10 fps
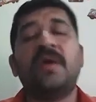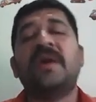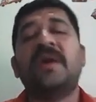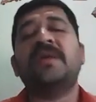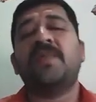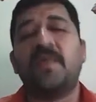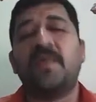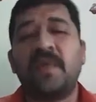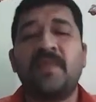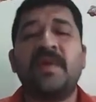or as a
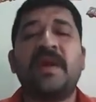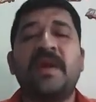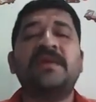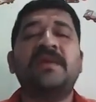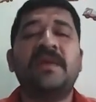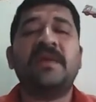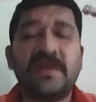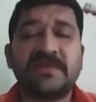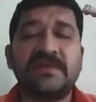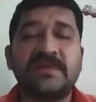programmer, as in
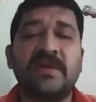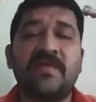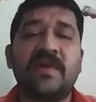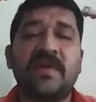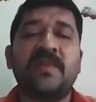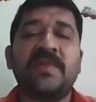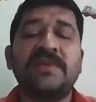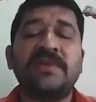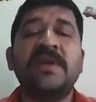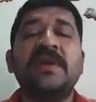industry, what
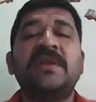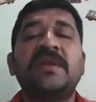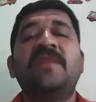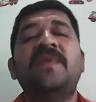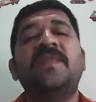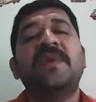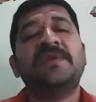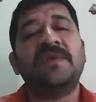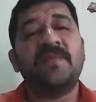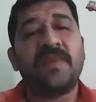happens, there will
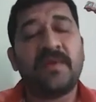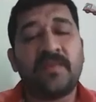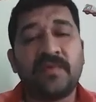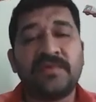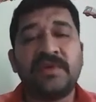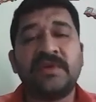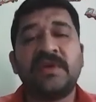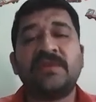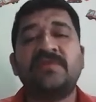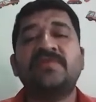be a simple
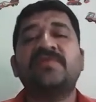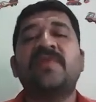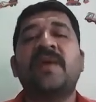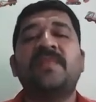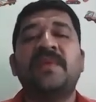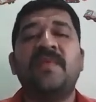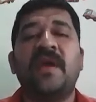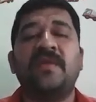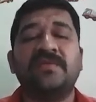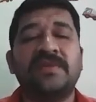procedure to swap the
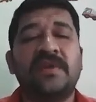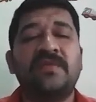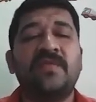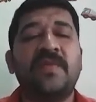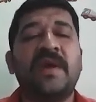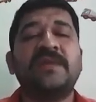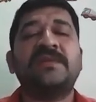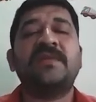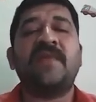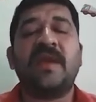values, and you
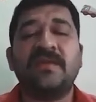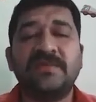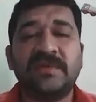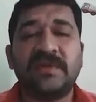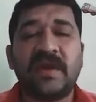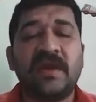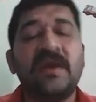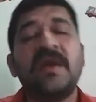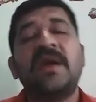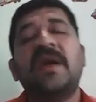pass the values in
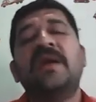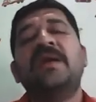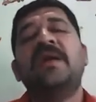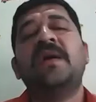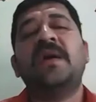that, and